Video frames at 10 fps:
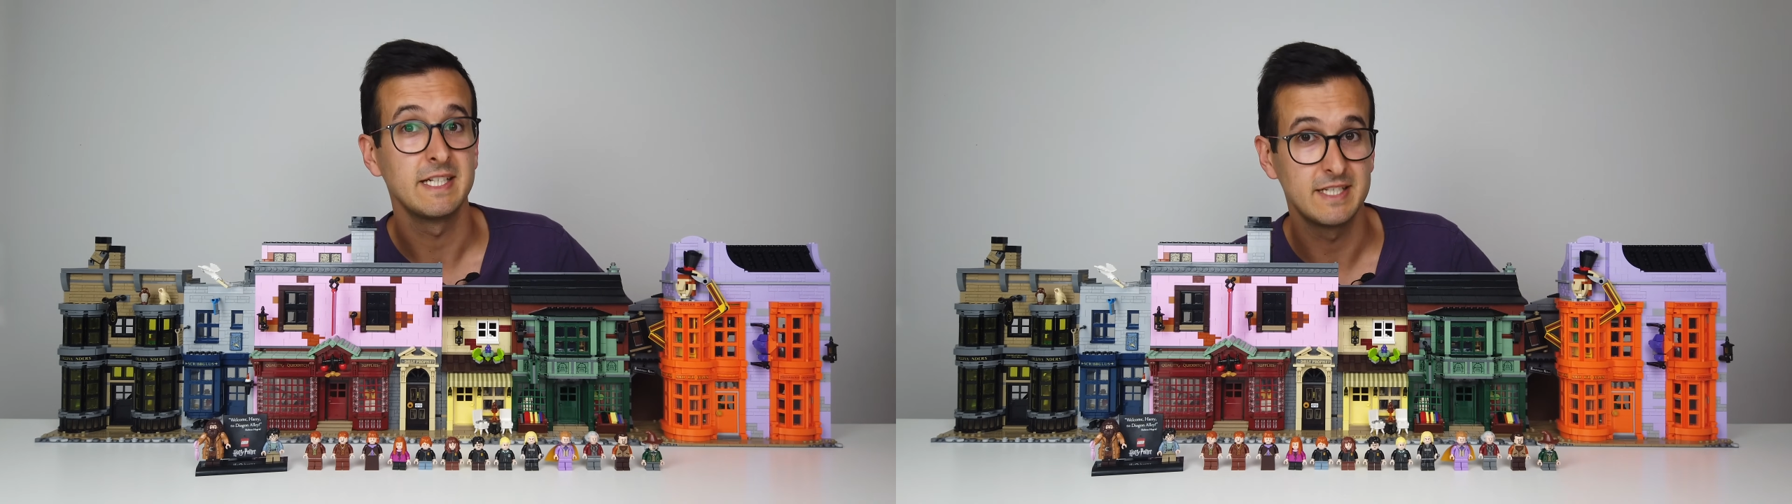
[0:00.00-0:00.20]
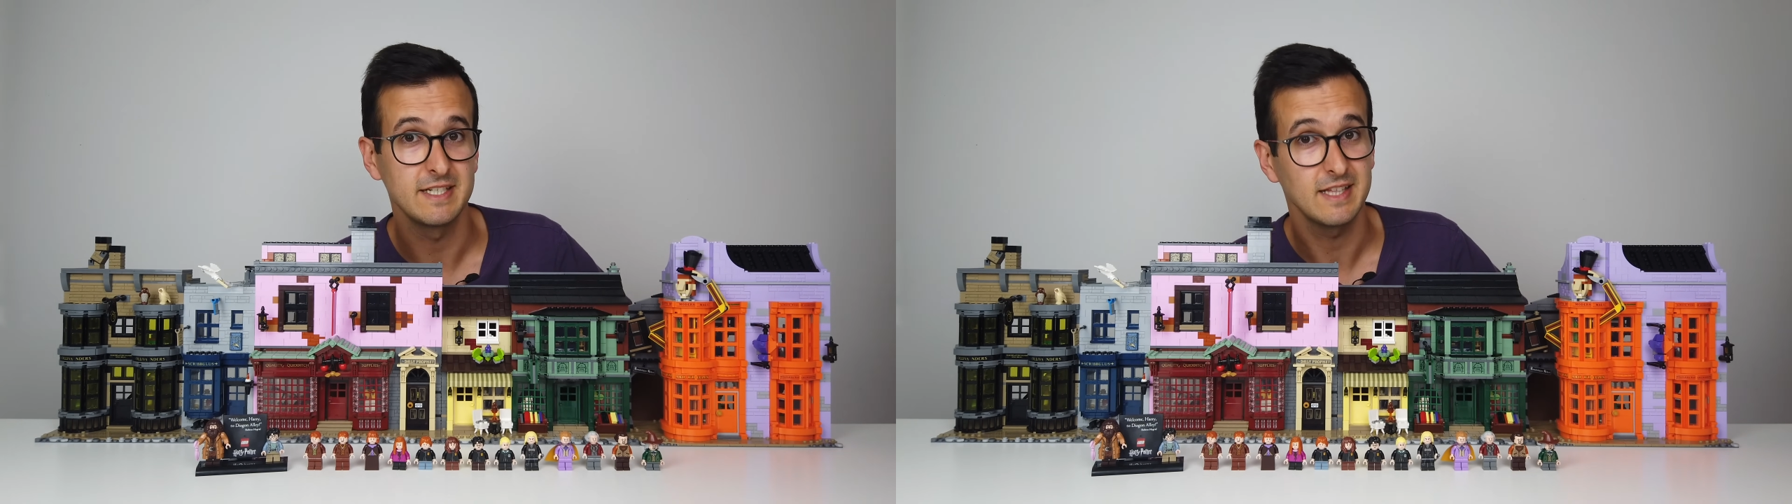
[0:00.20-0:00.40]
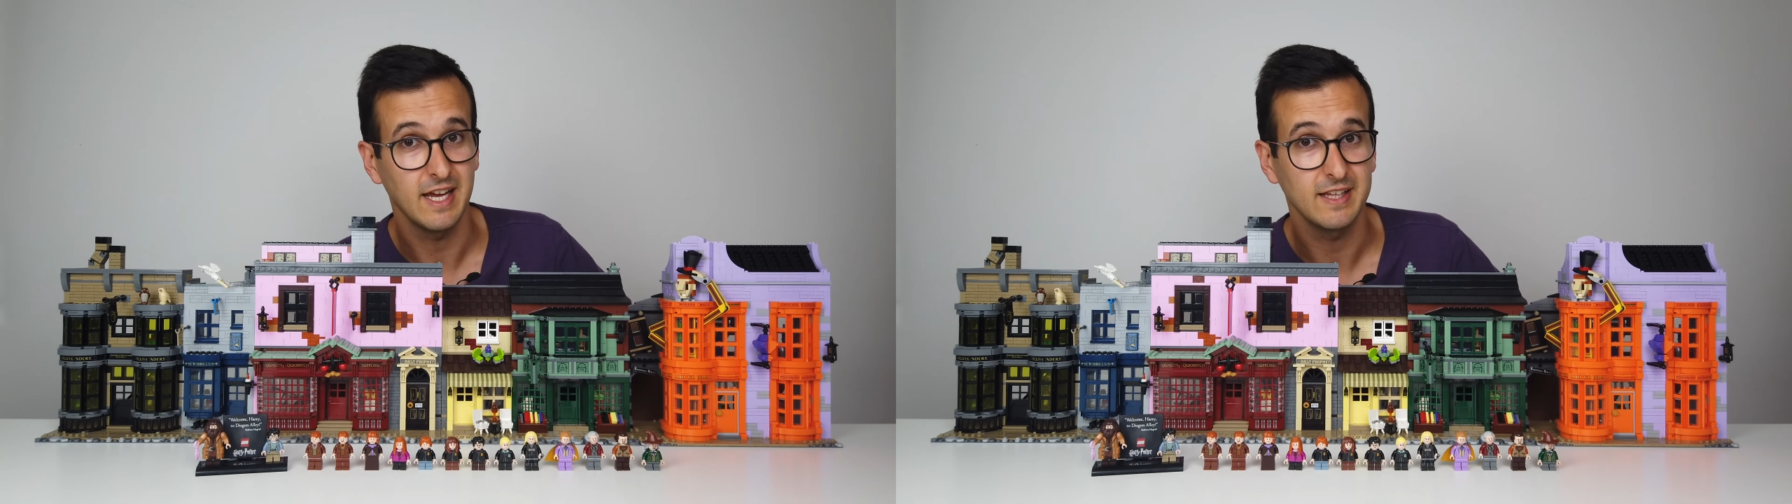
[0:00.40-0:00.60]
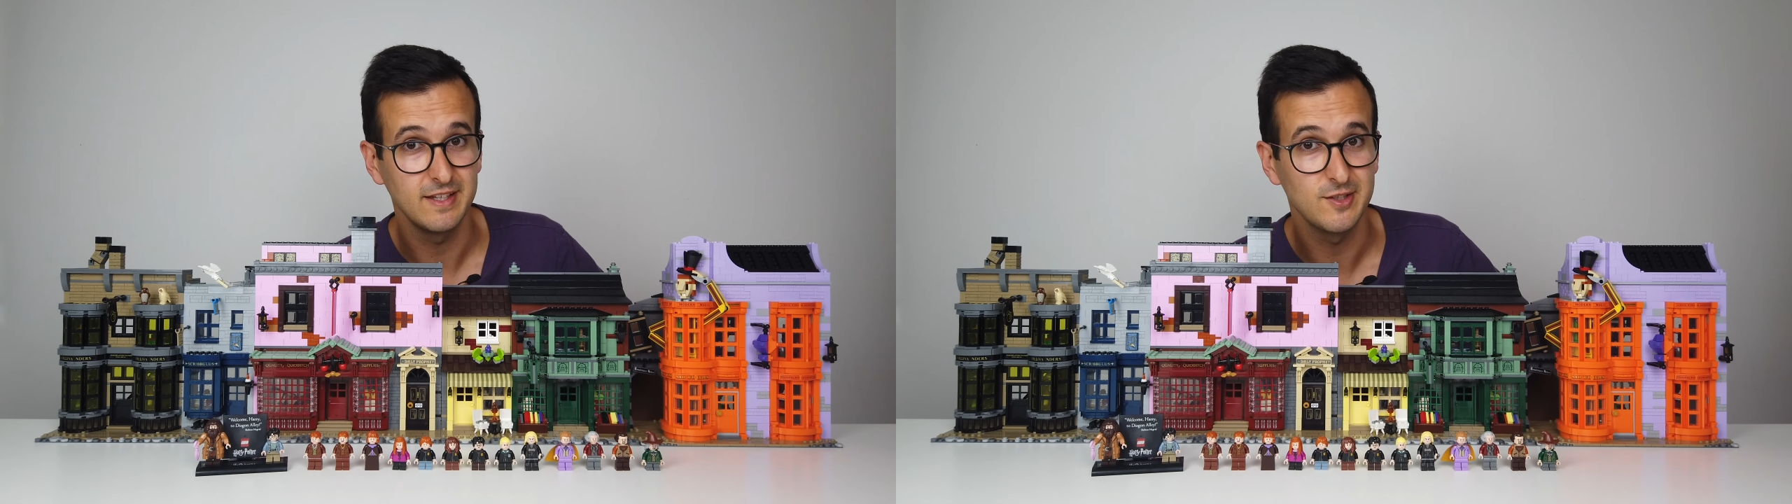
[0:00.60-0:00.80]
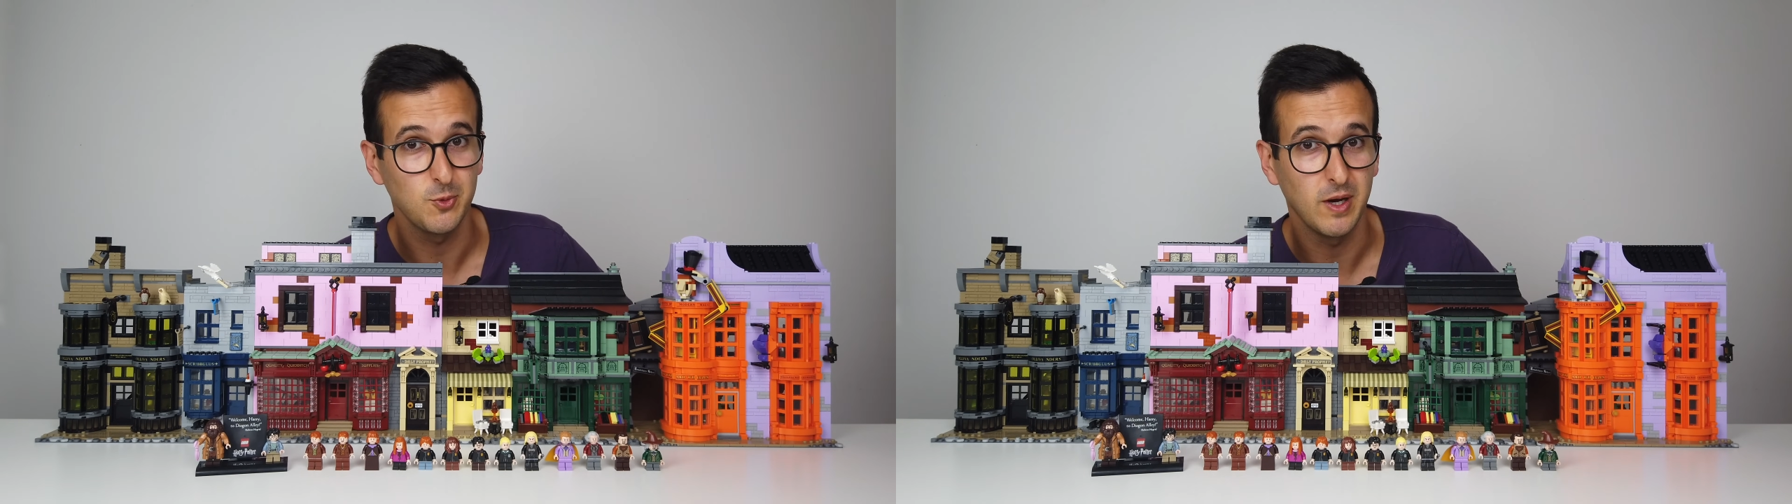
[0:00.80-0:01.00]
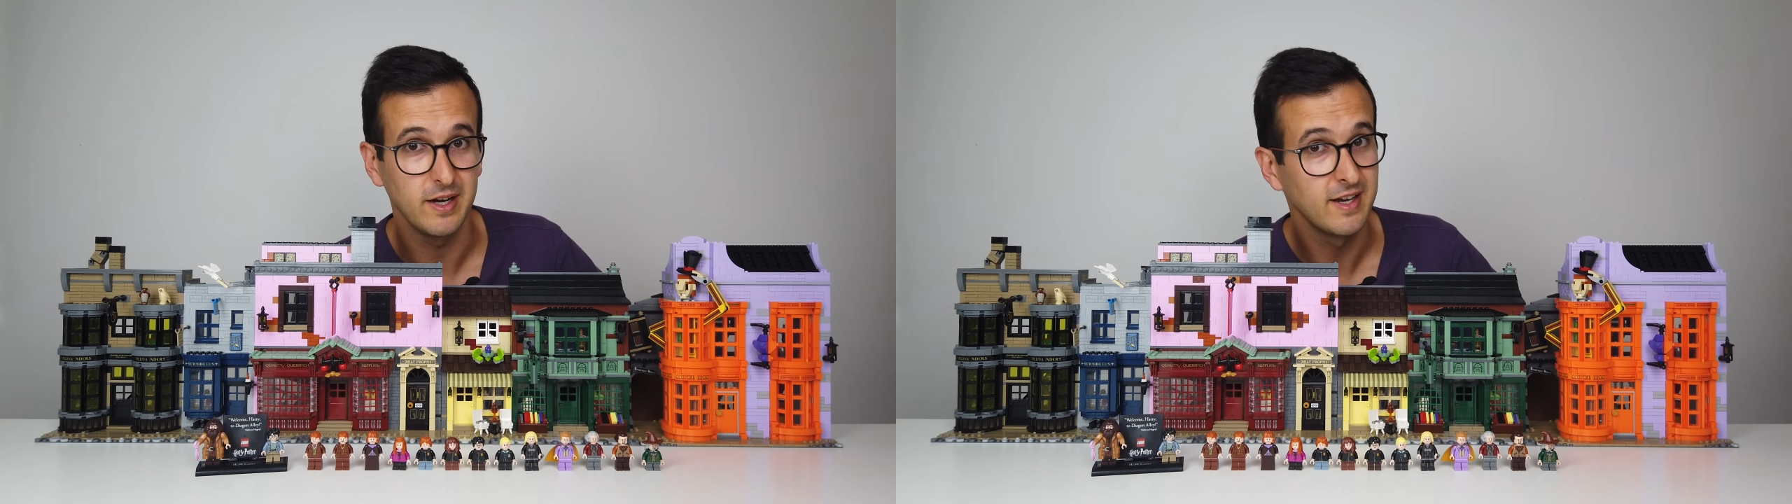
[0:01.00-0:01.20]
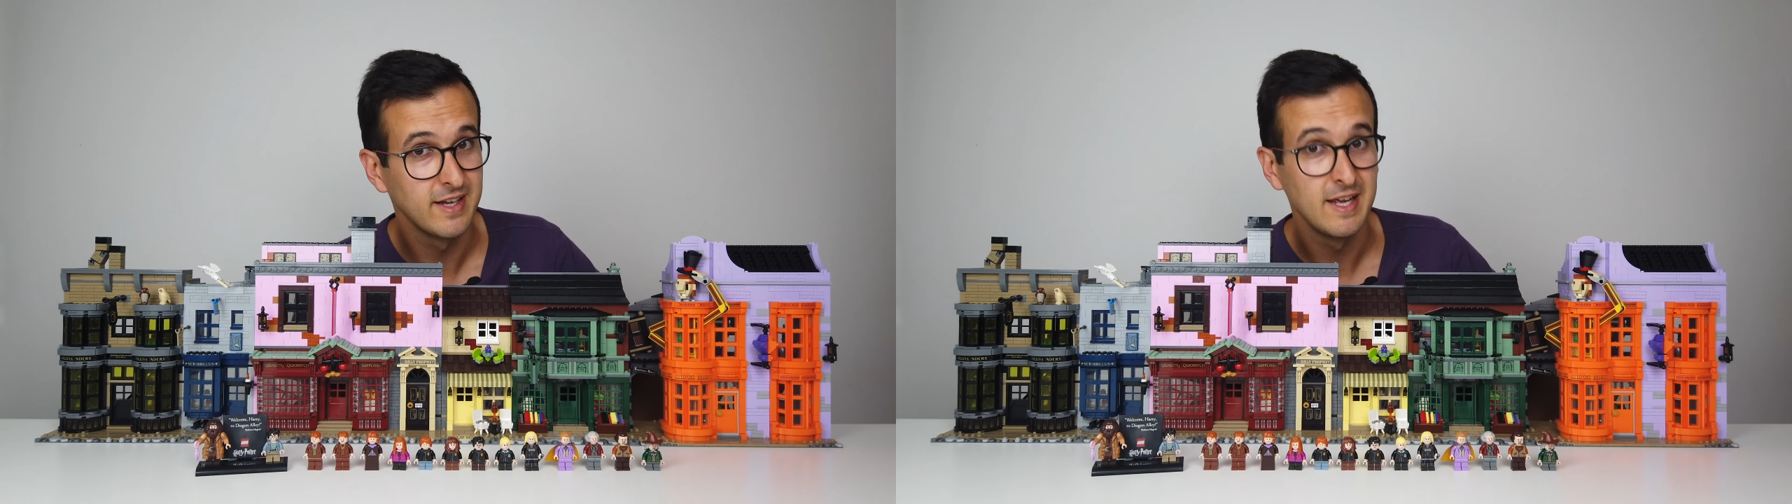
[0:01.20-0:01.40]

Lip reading: just like this one.